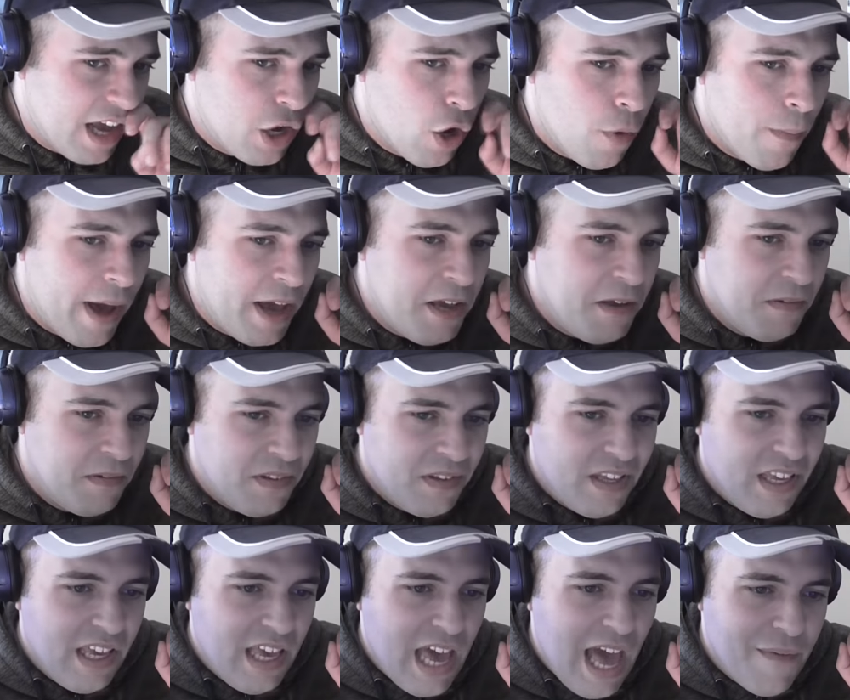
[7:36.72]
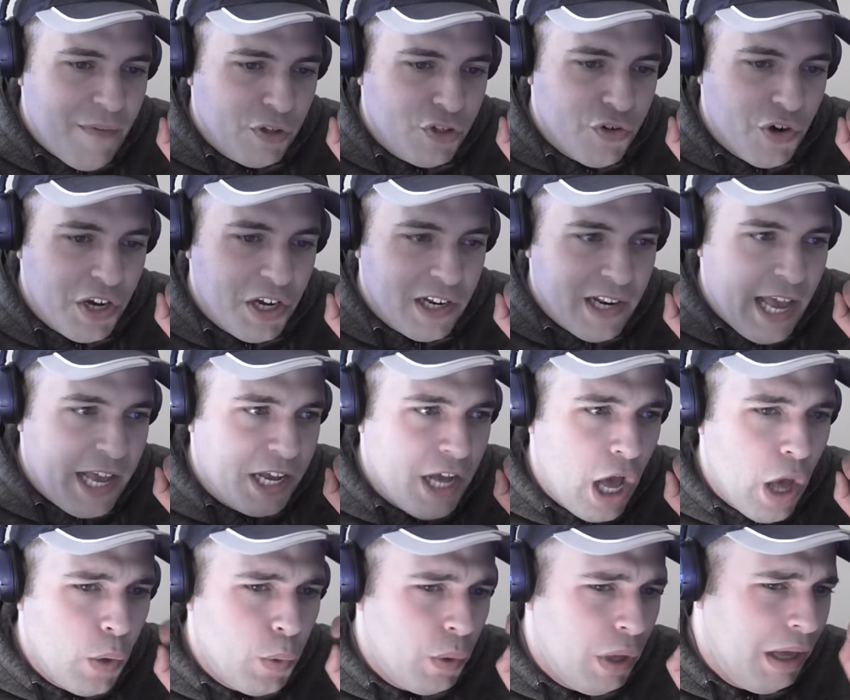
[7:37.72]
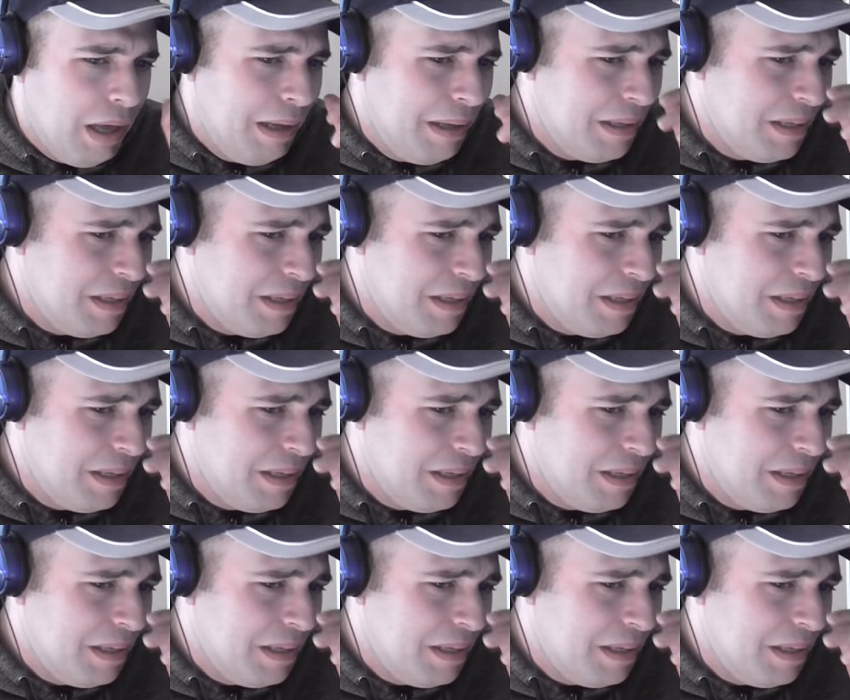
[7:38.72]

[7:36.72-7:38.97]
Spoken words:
Yeah, go on, mate. Have a drink. Let go.